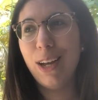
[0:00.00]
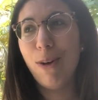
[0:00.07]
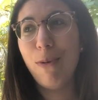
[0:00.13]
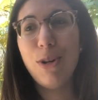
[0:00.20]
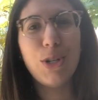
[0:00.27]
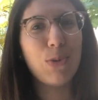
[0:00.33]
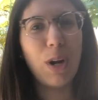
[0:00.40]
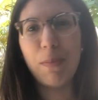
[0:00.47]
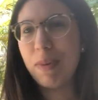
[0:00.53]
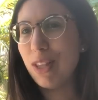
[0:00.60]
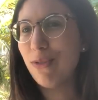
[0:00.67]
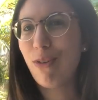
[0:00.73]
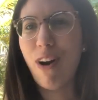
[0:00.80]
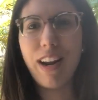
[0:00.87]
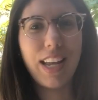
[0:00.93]
we just want to be there
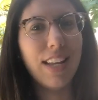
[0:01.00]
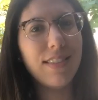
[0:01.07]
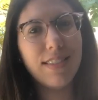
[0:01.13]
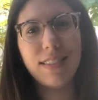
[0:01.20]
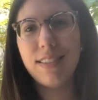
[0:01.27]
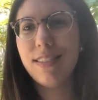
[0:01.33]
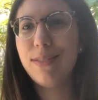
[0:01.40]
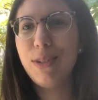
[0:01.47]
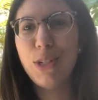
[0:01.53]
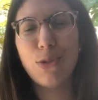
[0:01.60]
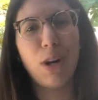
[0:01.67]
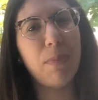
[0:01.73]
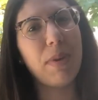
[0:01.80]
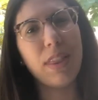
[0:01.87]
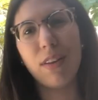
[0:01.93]
for our kids. We just
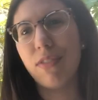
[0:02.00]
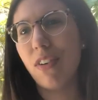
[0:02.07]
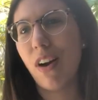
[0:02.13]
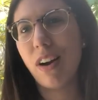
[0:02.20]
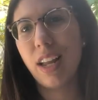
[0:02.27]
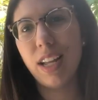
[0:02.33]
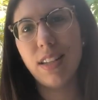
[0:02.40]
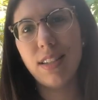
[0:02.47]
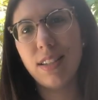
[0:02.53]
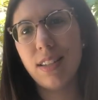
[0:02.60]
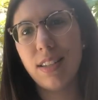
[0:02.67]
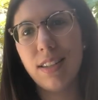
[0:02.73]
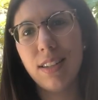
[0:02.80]
want to be there for our kids.